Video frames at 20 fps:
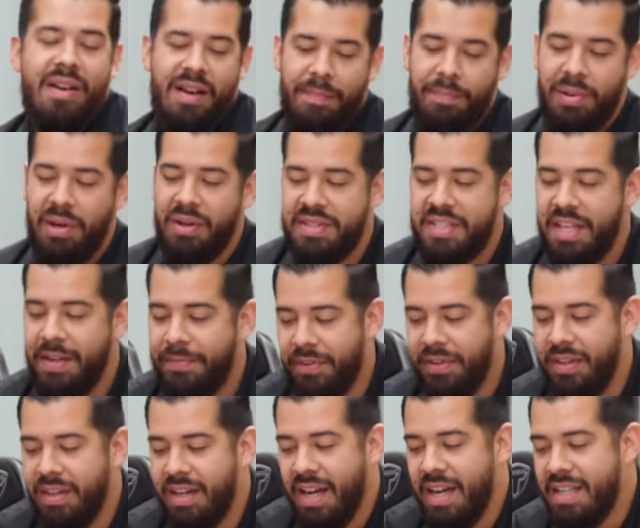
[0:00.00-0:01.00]
A pro tip for
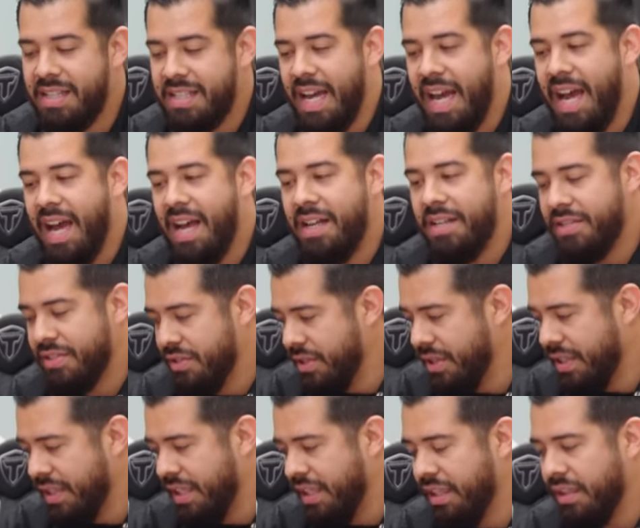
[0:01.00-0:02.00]
you guys: as
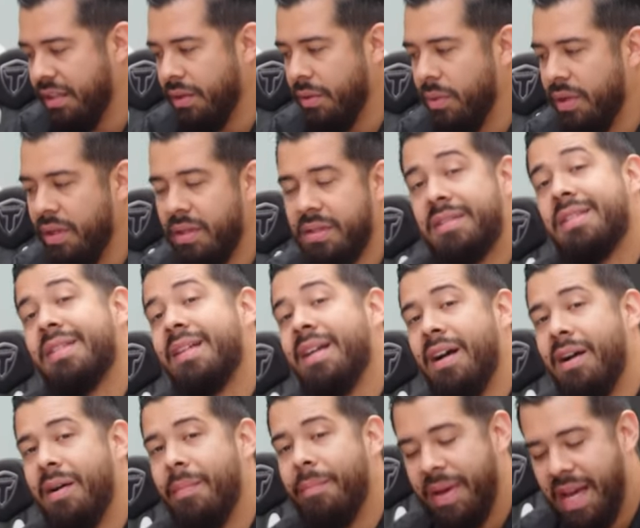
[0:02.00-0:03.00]
you're cleaning your wheels,
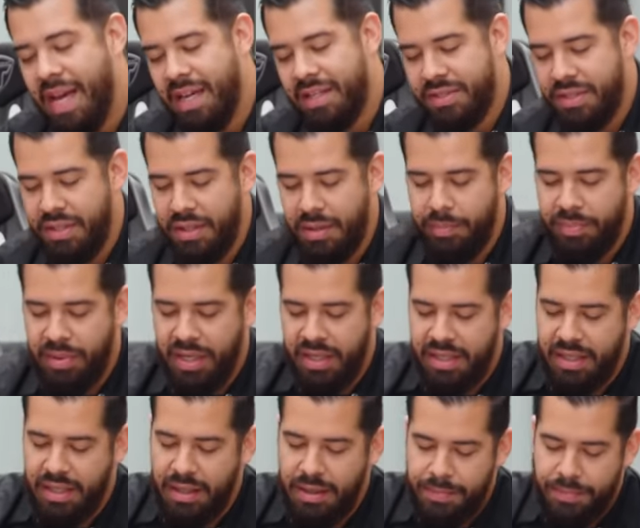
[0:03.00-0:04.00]
come back to your
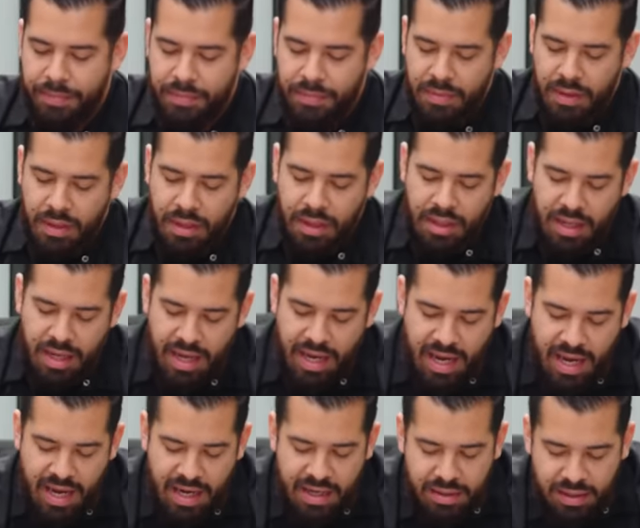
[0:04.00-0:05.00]
bucket.
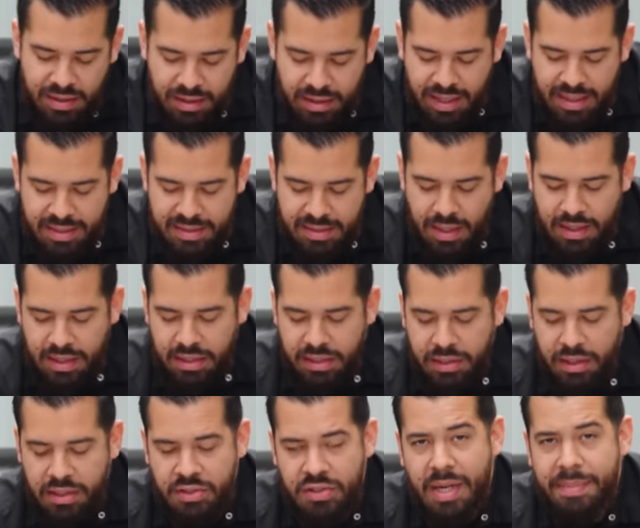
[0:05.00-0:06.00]
And you guys saw the
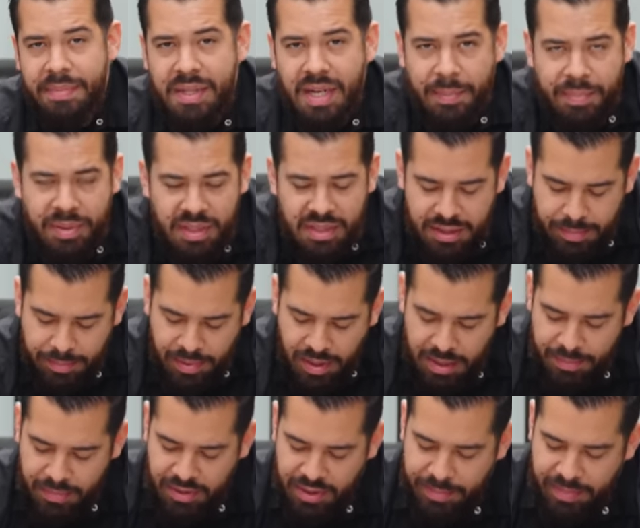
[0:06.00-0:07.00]
dirt trap that I put at the
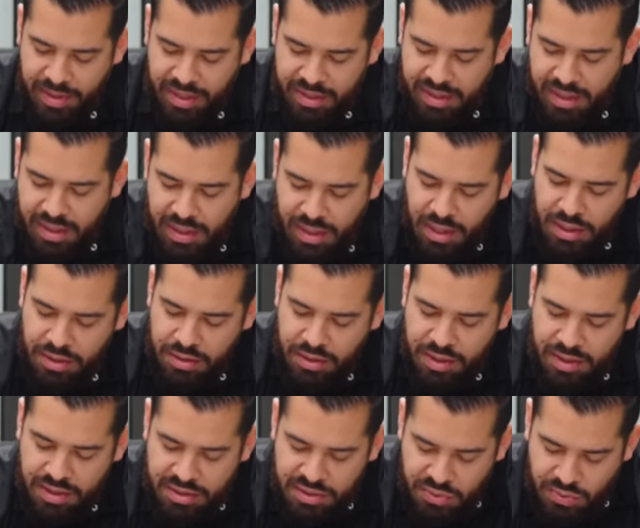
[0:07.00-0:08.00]
bottom of the bucket. You
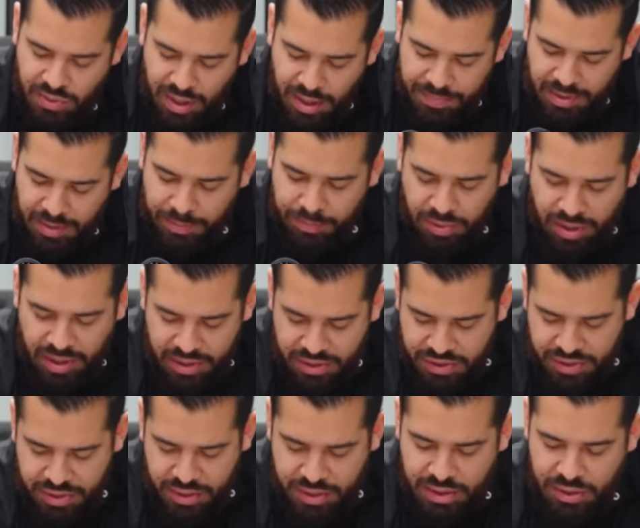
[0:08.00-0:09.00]
can scrub your
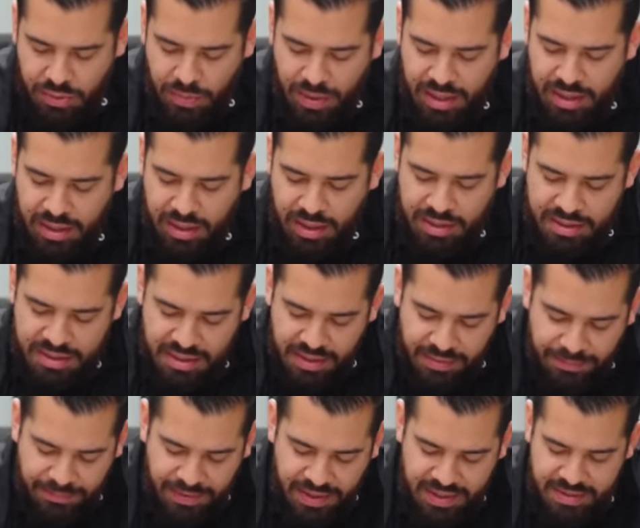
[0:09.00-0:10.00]
brush directly onto the
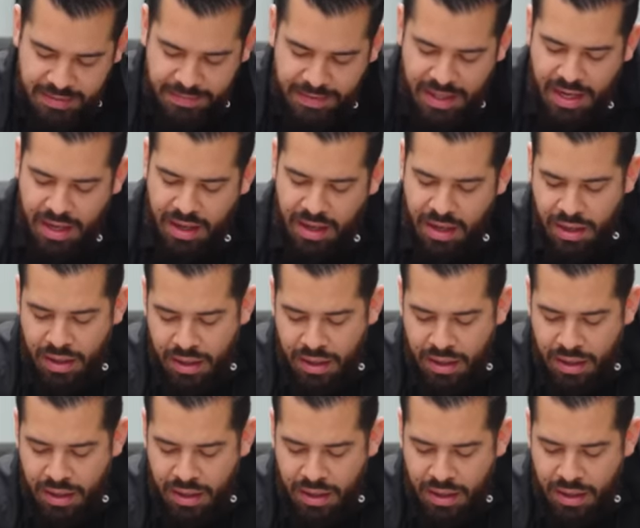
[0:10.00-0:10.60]
face of that.